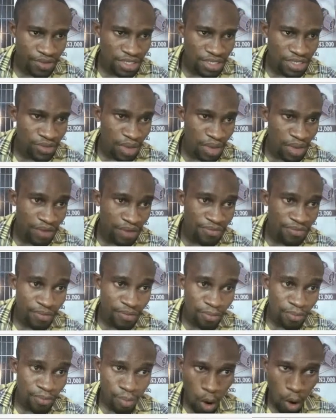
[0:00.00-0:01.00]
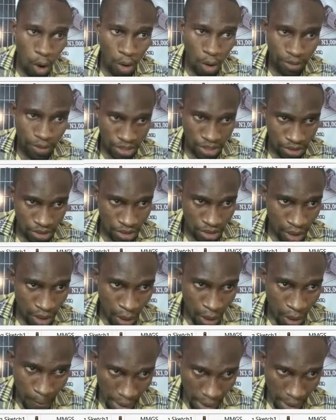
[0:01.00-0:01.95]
we have option power